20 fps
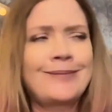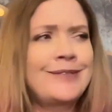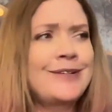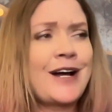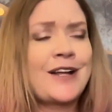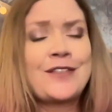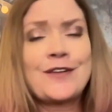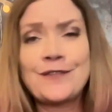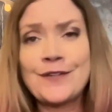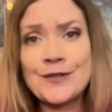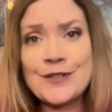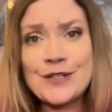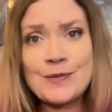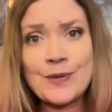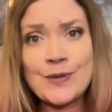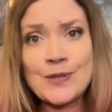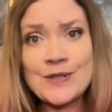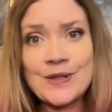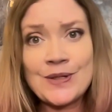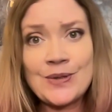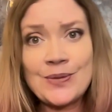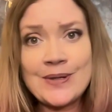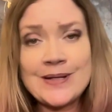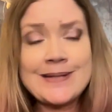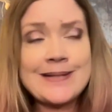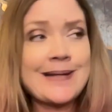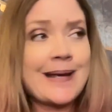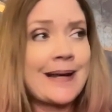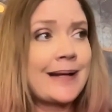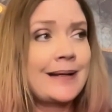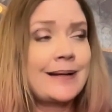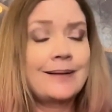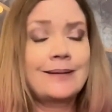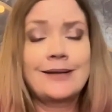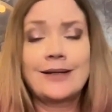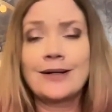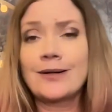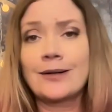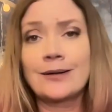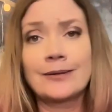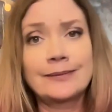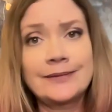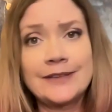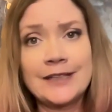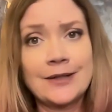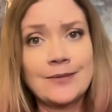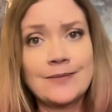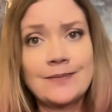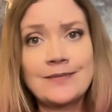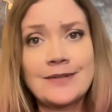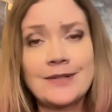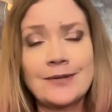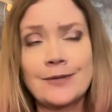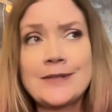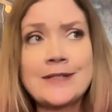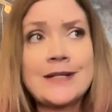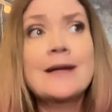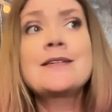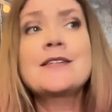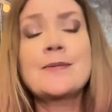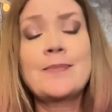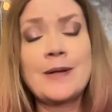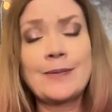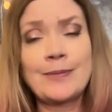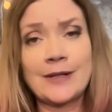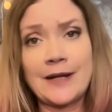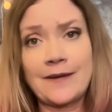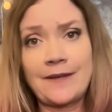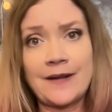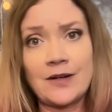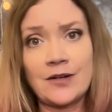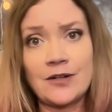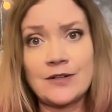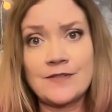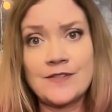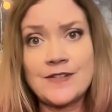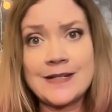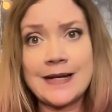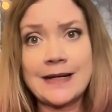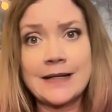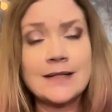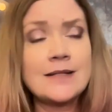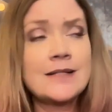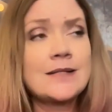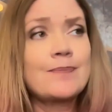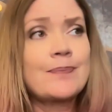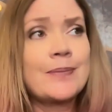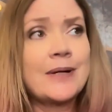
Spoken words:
Not the first person who has said it. There are tons of people out there who've said it,